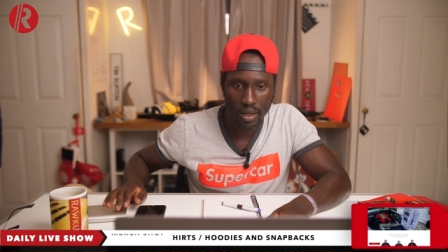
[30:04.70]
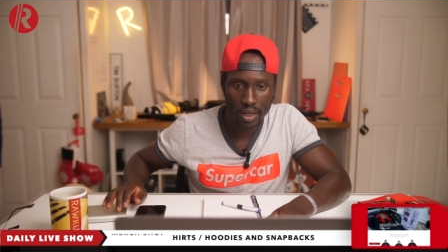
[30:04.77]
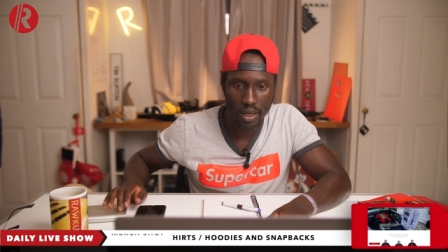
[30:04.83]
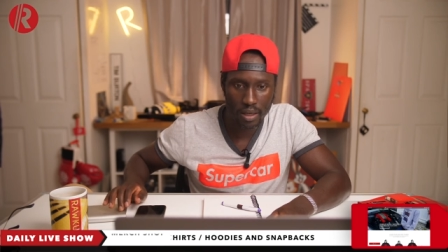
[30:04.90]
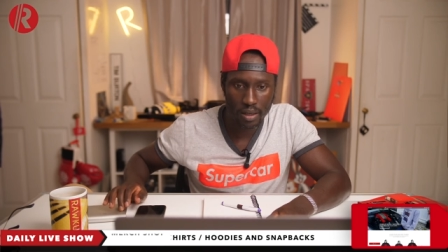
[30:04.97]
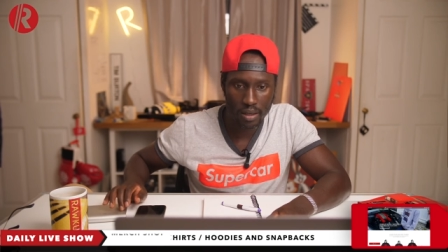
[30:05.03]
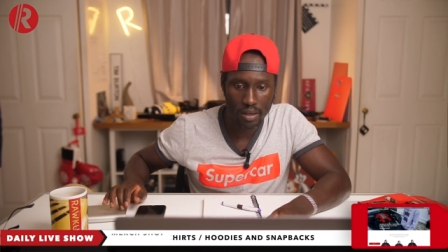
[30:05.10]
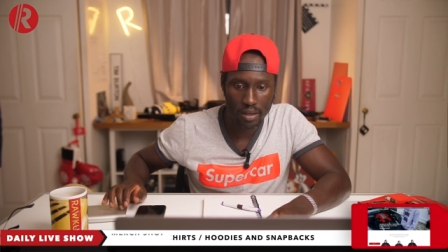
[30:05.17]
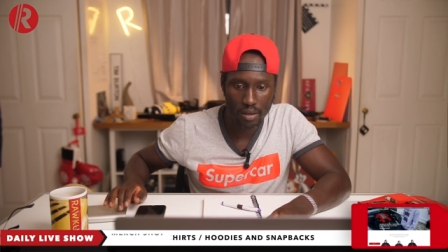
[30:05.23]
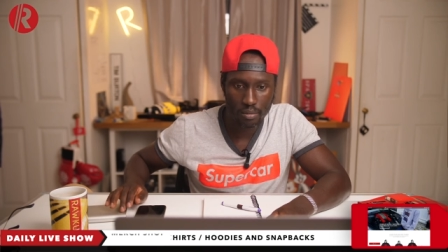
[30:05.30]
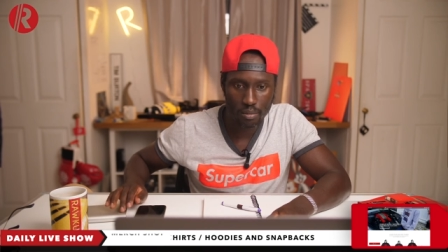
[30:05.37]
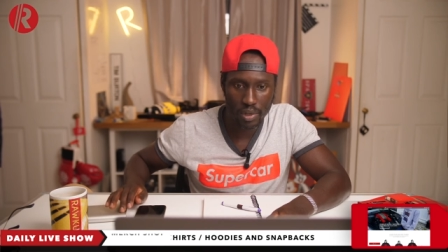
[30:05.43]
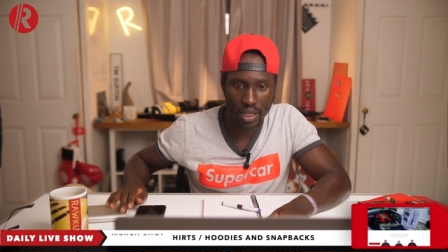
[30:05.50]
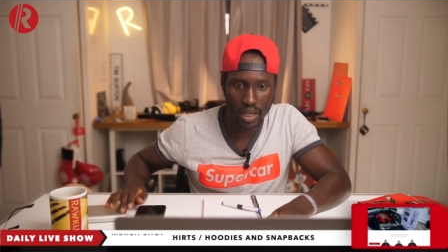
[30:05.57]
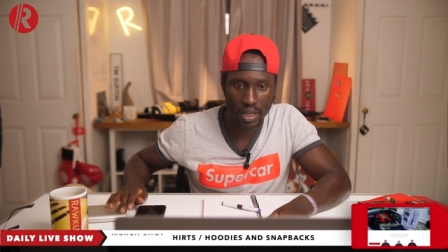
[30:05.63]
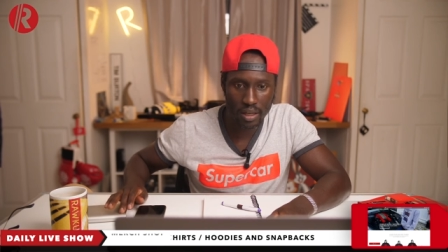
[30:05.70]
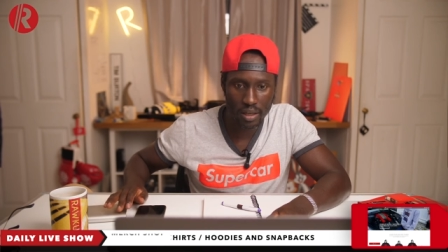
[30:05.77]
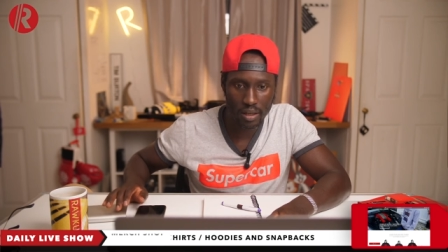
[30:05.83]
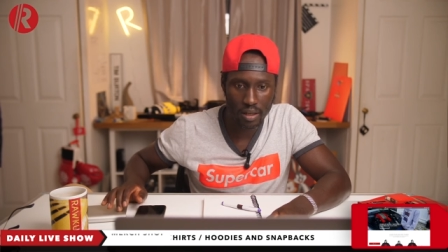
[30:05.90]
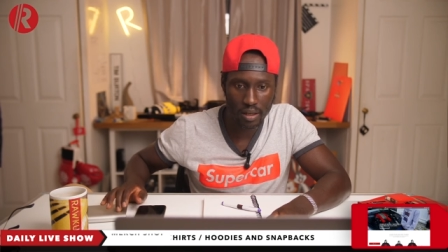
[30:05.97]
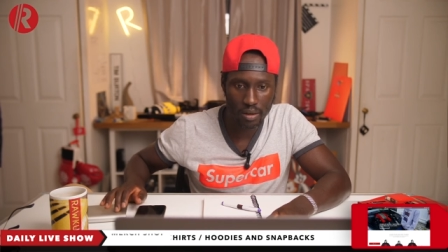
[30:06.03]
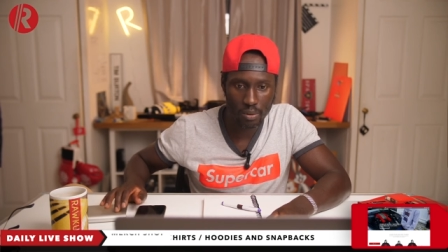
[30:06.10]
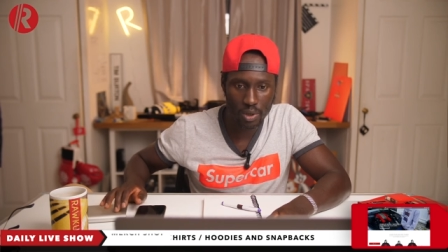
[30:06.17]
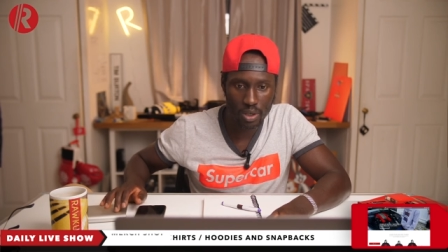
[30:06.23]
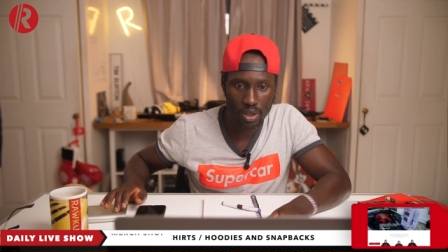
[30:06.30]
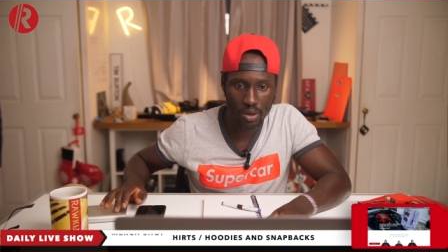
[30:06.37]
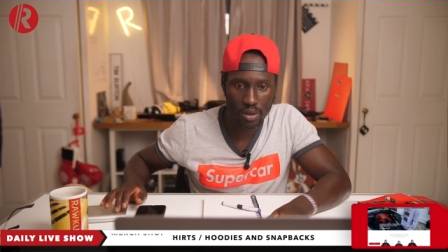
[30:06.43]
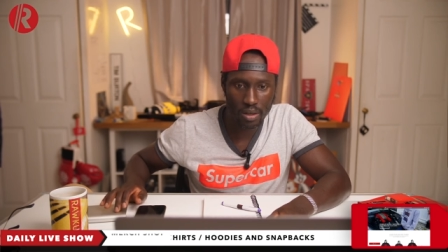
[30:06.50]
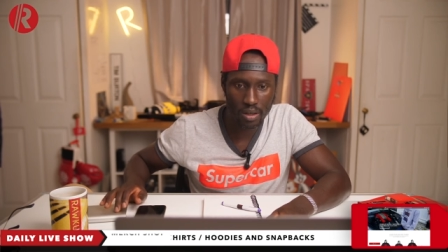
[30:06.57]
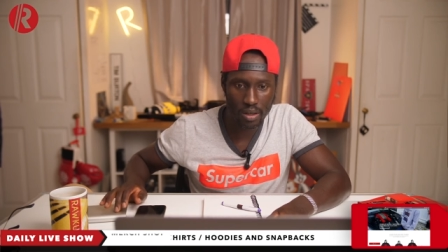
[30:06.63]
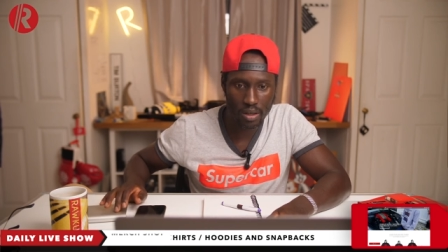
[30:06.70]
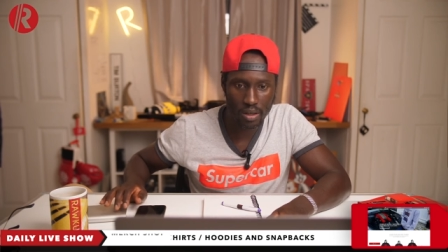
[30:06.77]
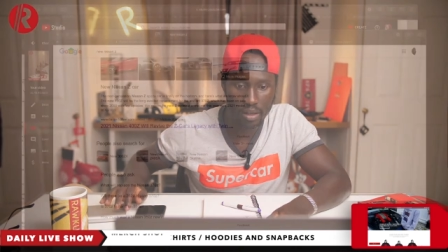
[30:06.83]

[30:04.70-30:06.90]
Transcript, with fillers: Hey, play. What you doing?